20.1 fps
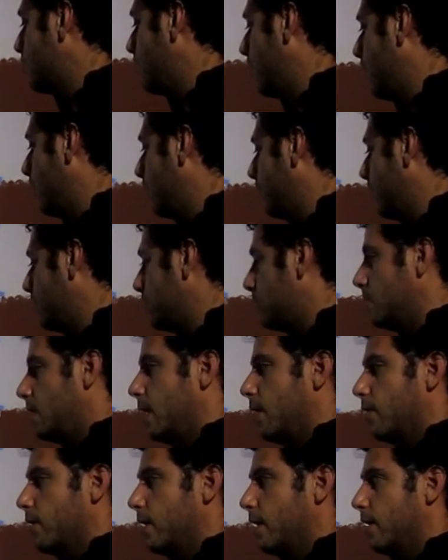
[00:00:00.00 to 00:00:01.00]
squared. That's
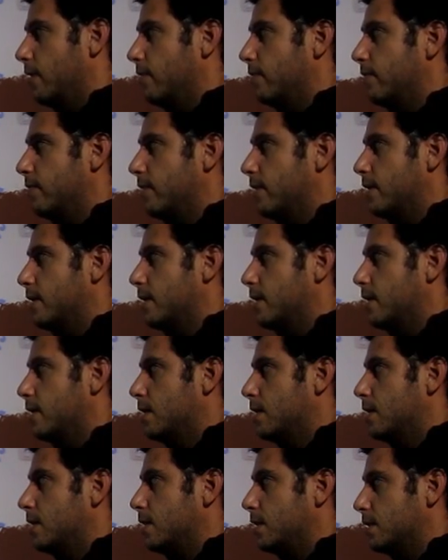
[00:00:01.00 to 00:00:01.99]
the area of
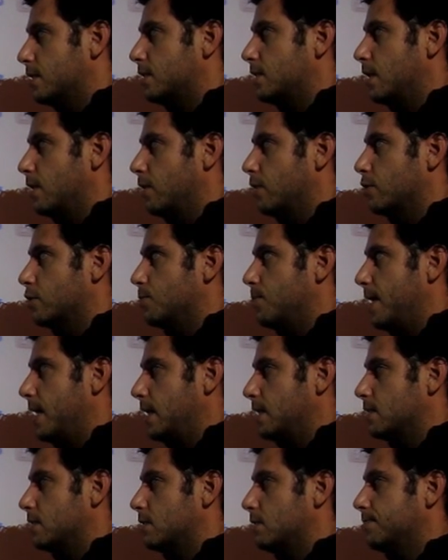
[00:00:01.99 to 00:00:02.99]
this cylinder's
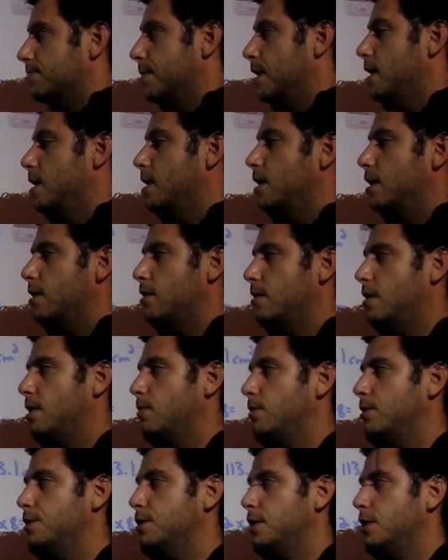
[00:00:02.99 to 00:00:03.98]
base.
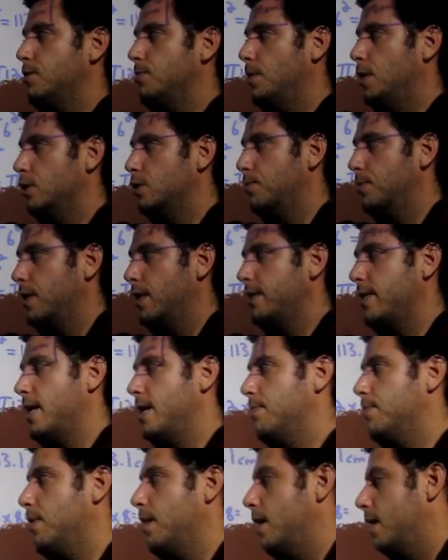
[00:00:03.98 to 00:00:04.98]
Then we just need to multiply
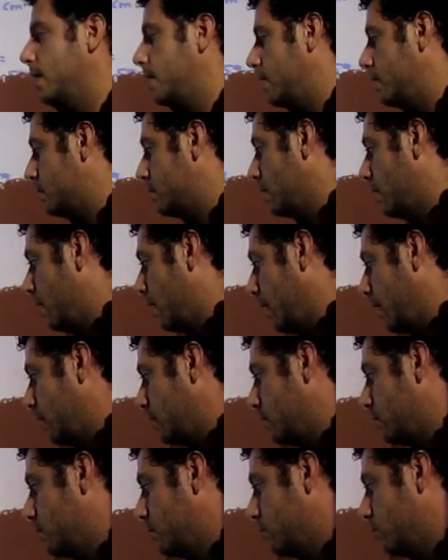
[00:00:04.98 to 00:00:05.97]
that by its
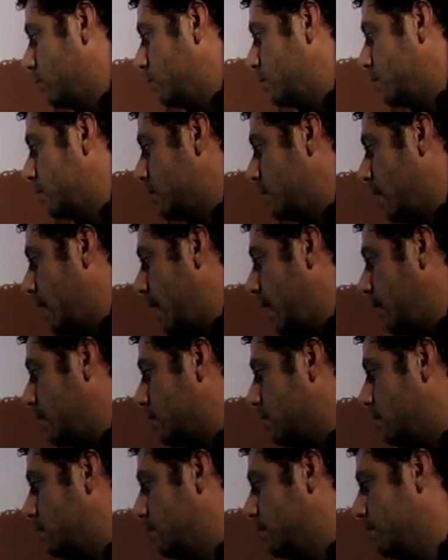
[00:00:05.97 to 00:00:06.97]
height, which is 8.